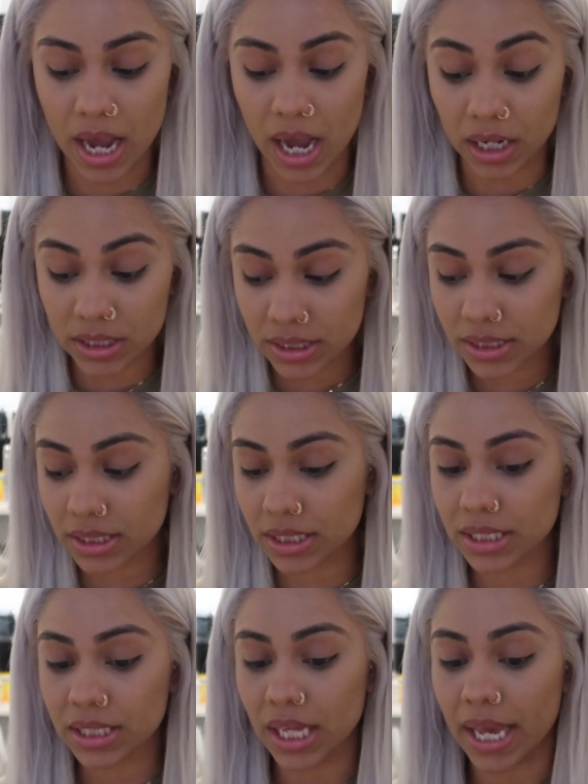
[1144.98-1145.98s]

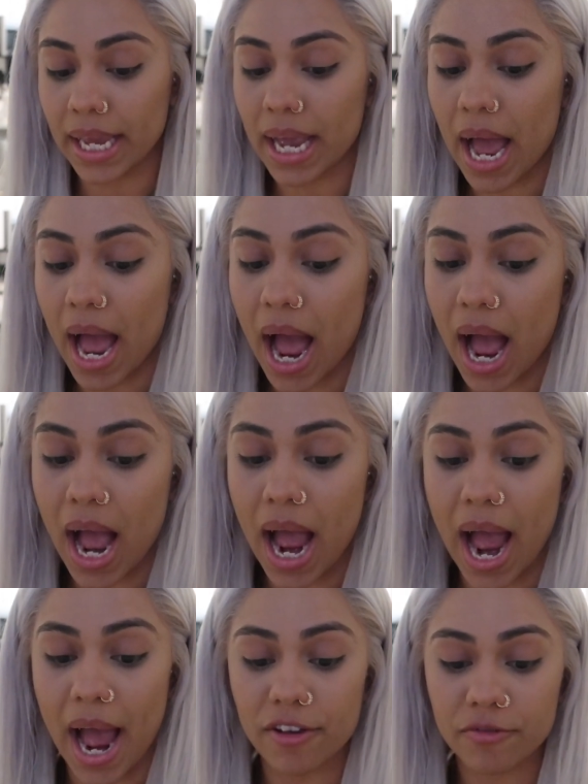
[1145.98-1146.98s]
honestly, like
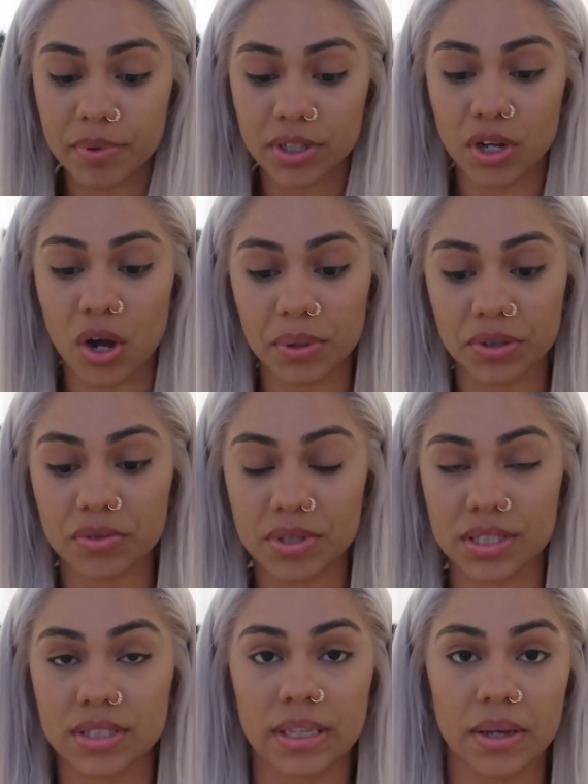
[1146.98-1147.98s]
I've been going through
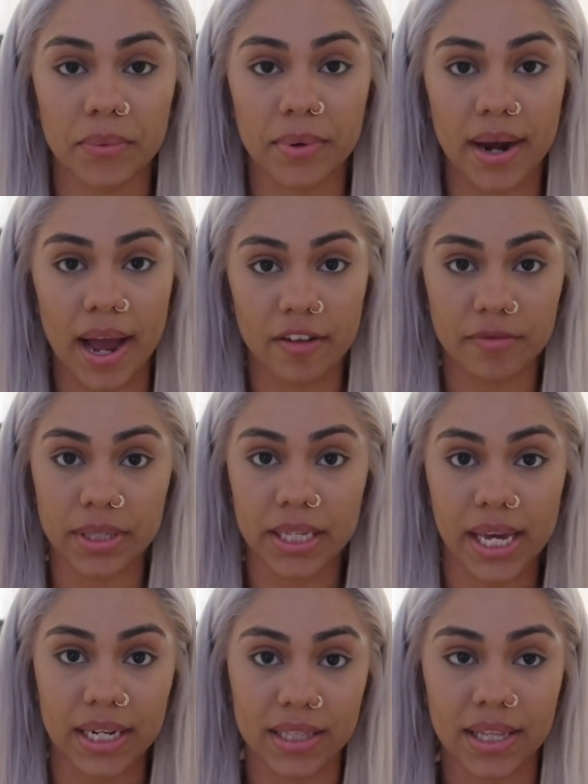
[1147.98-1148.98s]
this thing where I've been
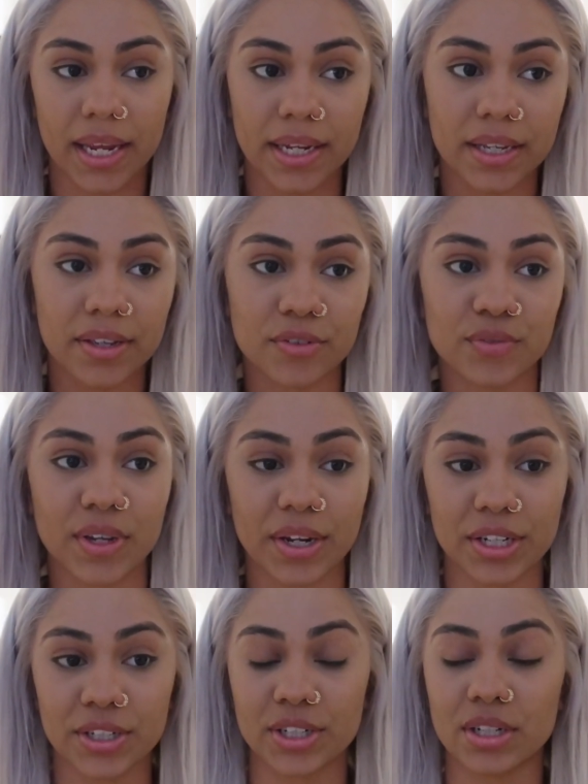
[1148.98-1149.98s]
getting like
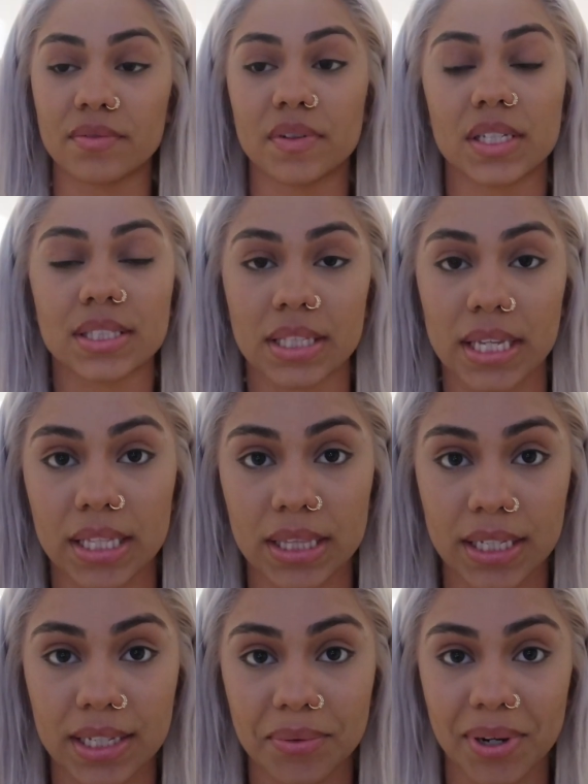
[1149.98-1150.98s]
very nervous
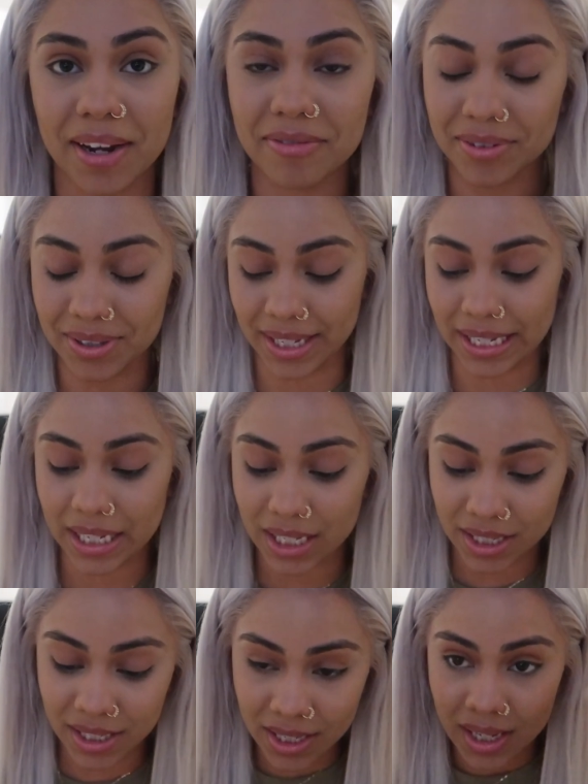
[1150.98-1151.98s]
lately, where I feel like,
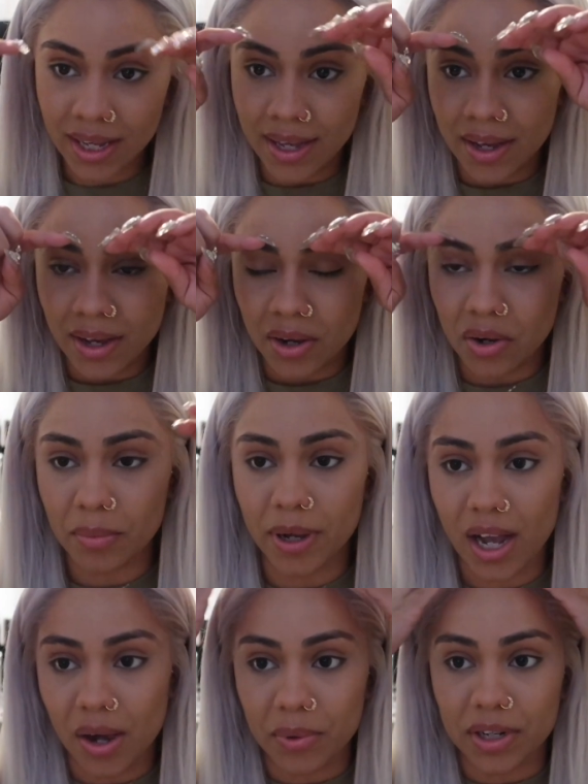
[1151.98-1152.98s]
oh my
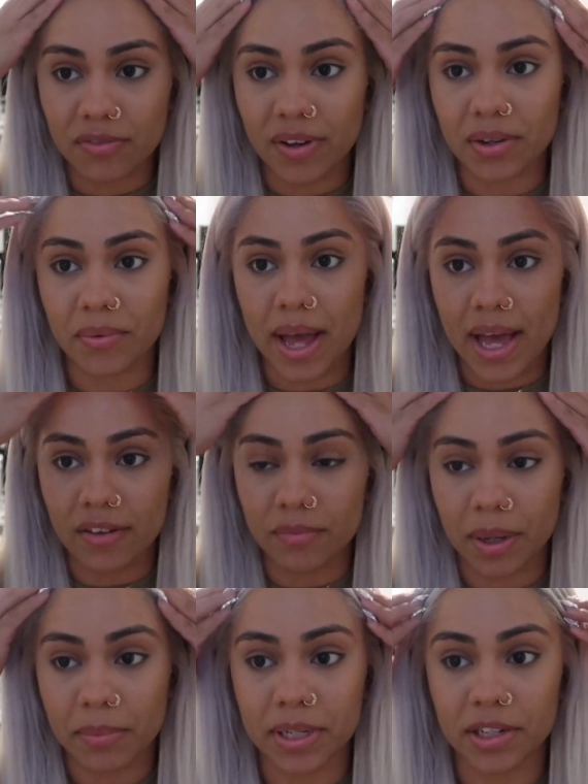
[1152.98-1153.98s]
god, what if I don't have
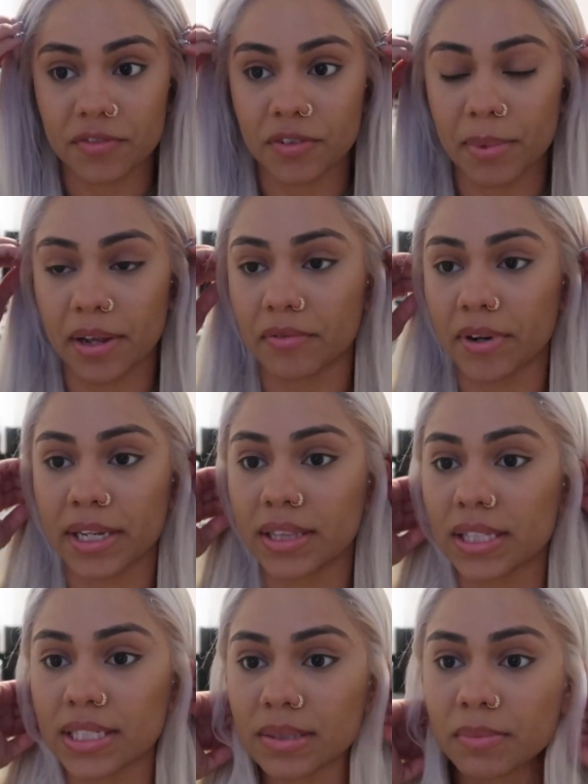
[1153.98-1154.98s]
my money for my
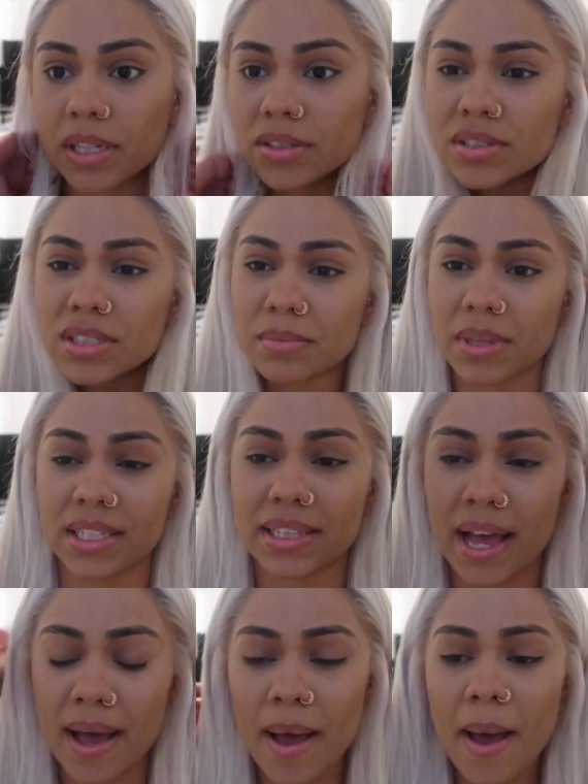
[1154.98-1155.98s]
rent this month or something like
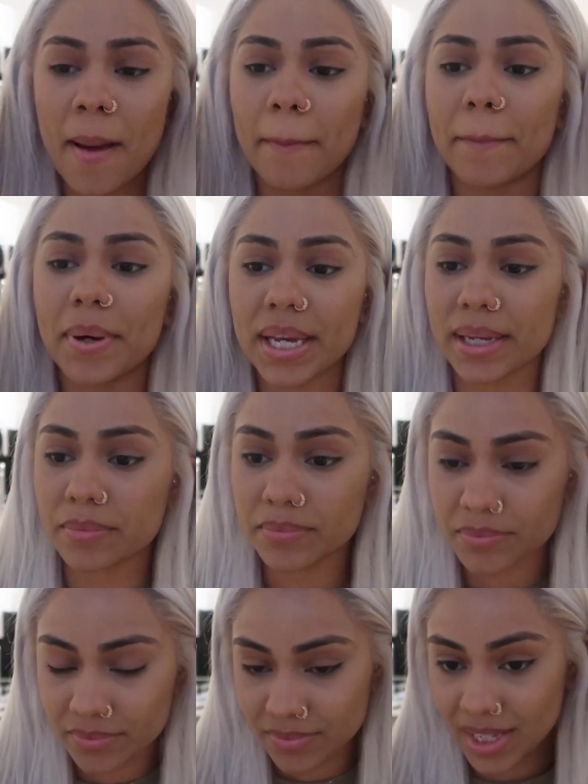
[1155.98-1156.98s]
that? But
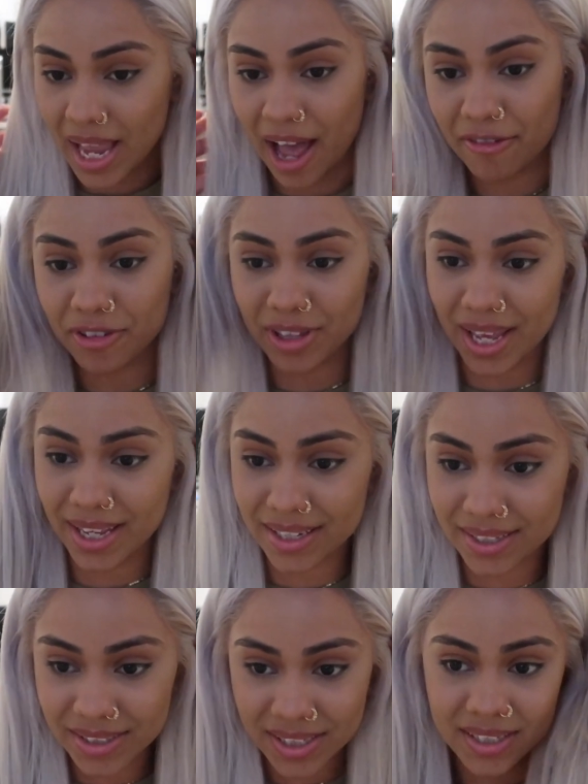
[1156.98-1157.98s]
I feel
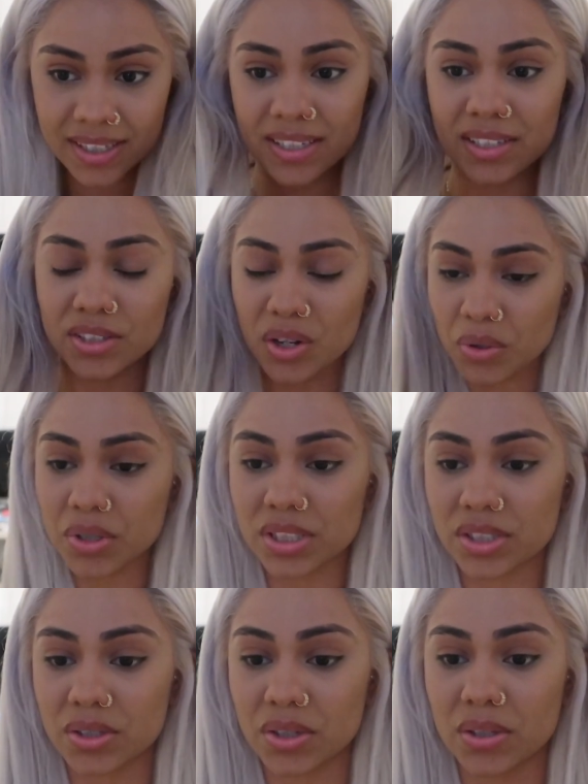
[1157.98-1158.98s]
like, no,
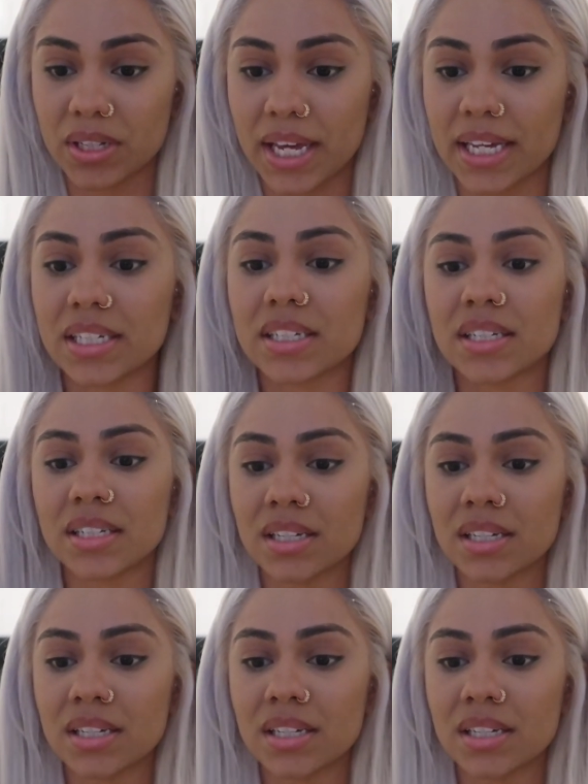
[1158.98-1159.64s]
Crystal, like